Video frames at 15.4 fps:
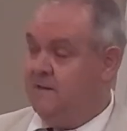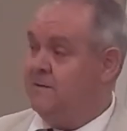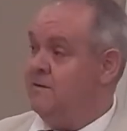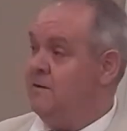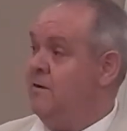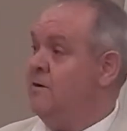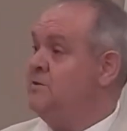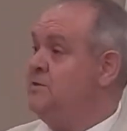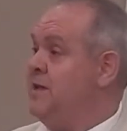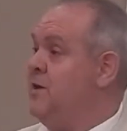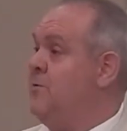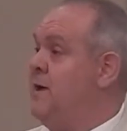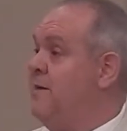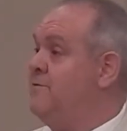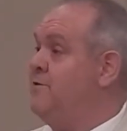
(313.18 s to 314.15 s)
As long as they
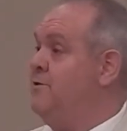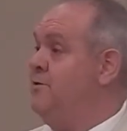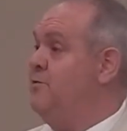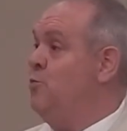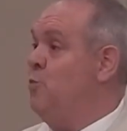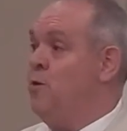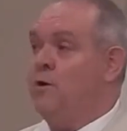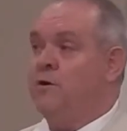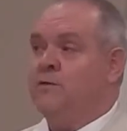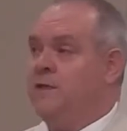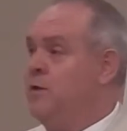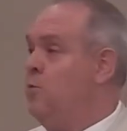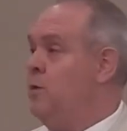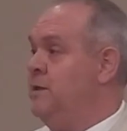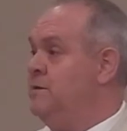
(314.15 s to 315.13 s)
don't have to do the work,
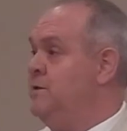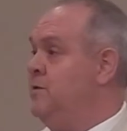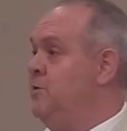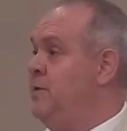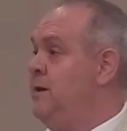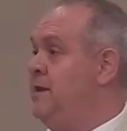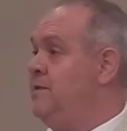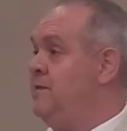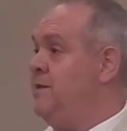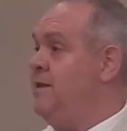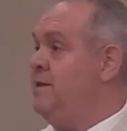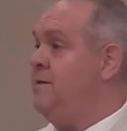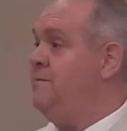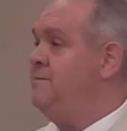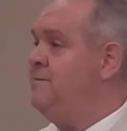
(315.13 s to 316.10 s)
they're willing to do
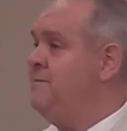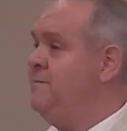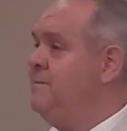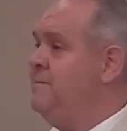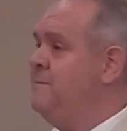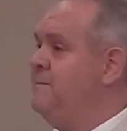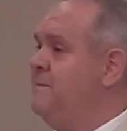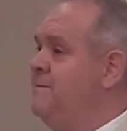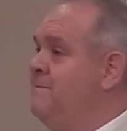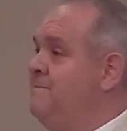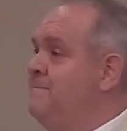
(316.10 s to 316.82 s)
anything.